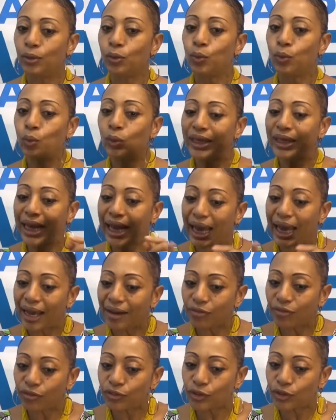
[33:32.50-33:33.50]
We
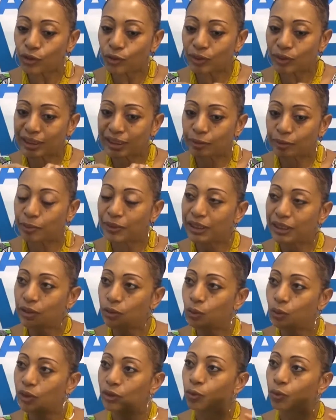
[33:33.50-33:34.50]
have to
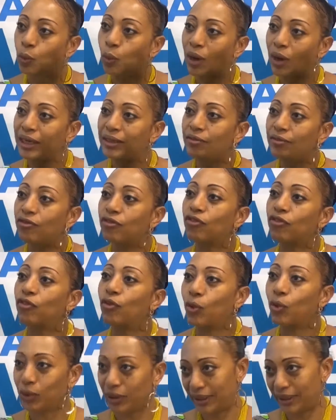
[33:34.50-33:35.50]
speak with one
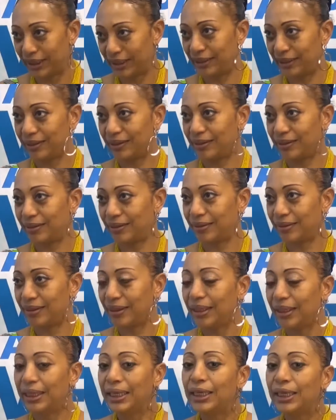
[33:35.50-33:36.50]
voice.
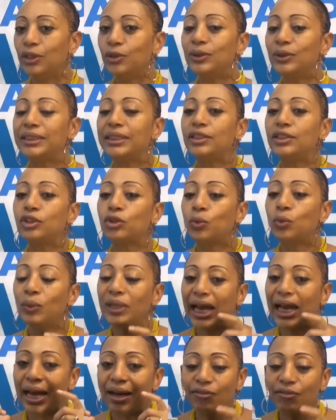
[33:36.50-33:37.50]
You see, so
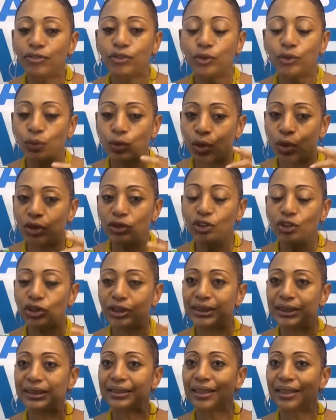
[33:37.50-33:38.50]
we have to
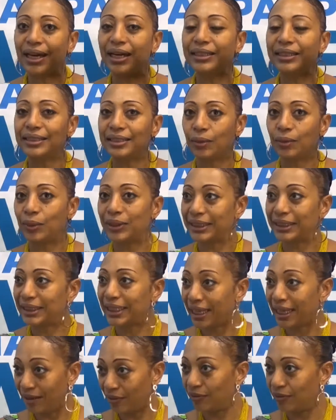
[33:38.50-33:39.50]
conscientize
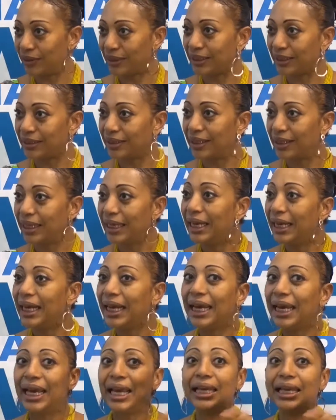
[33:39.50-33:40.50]
ourselves
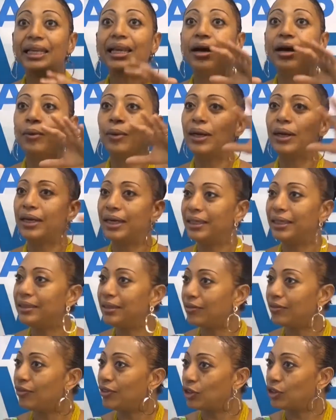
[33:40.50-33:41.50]
in our
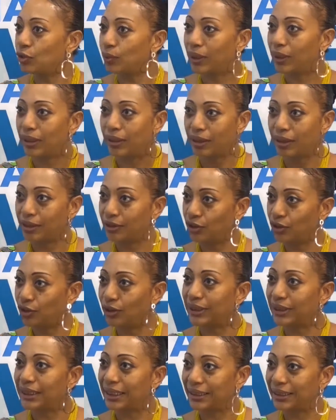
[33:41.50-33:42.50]
individual
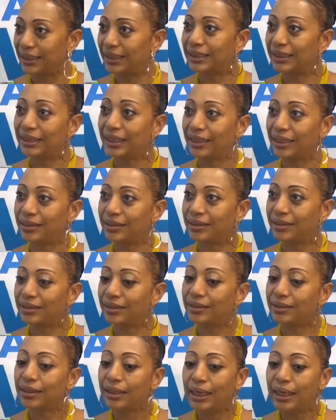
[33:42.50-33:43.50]
countries and
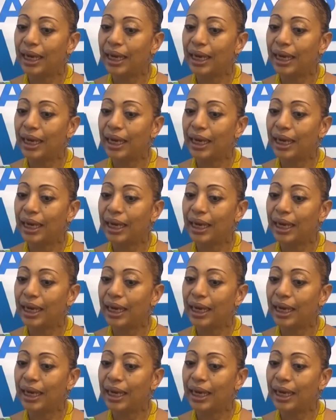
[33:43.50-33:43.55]
states.